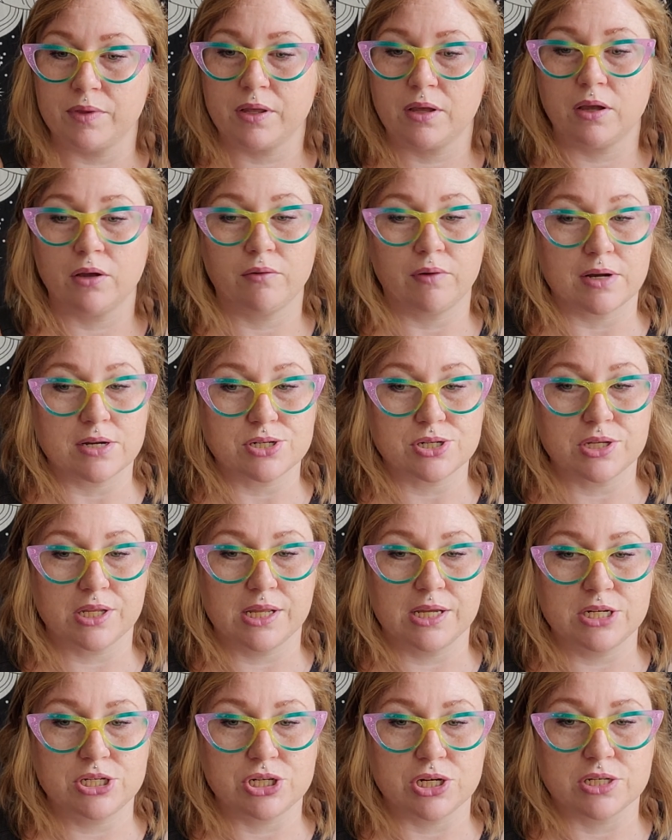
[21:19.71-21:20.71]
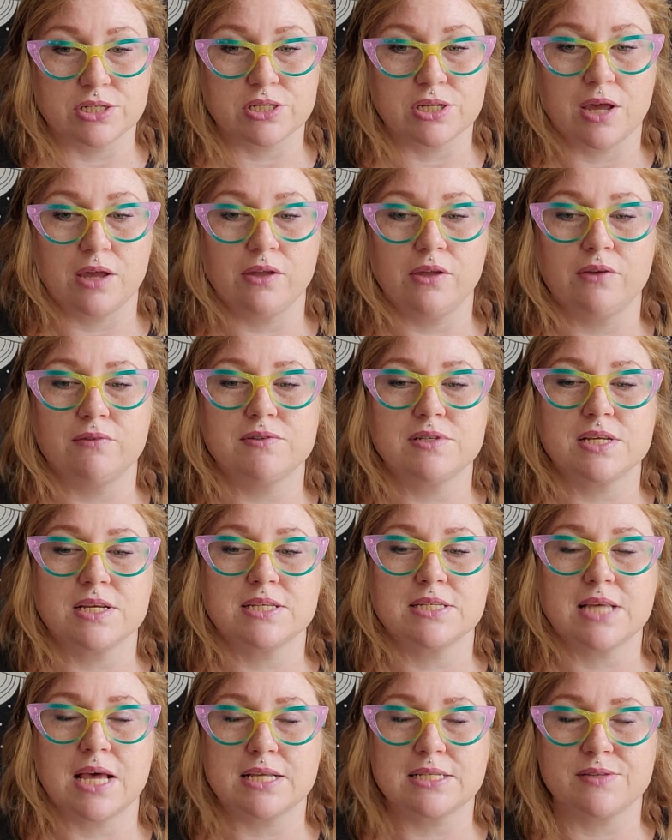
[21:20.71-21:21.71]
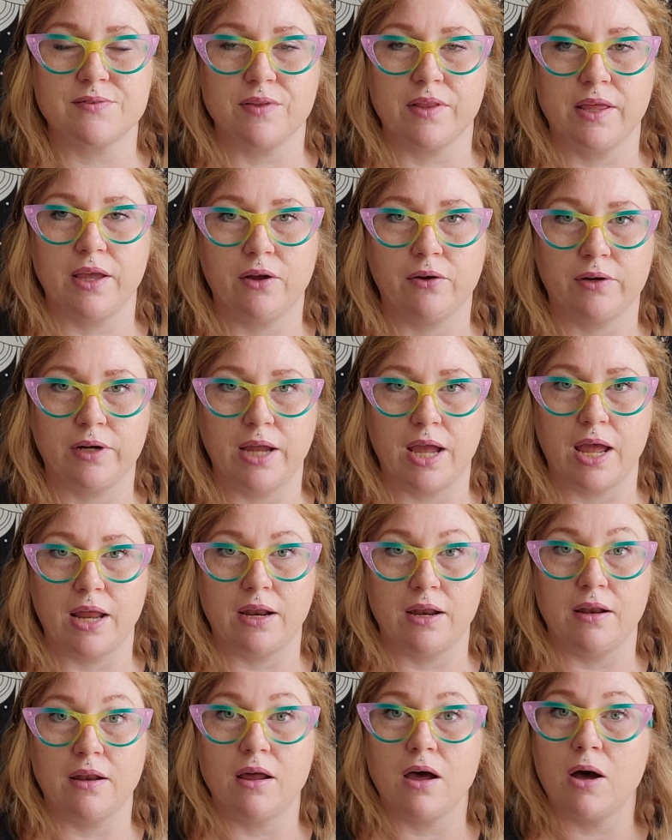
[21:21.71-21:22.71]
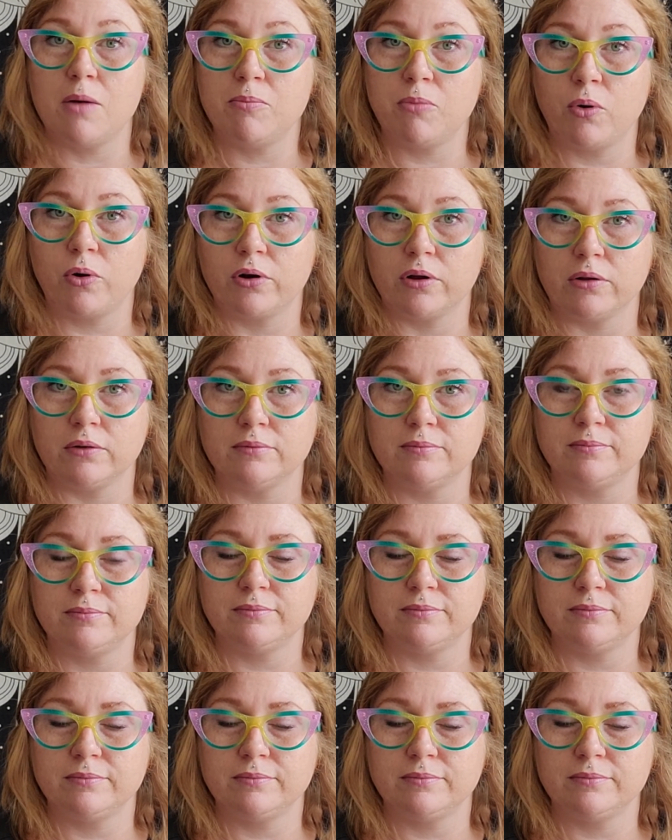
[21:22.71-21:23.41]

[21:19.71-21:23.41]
Congratulations, you've successfully created a portal.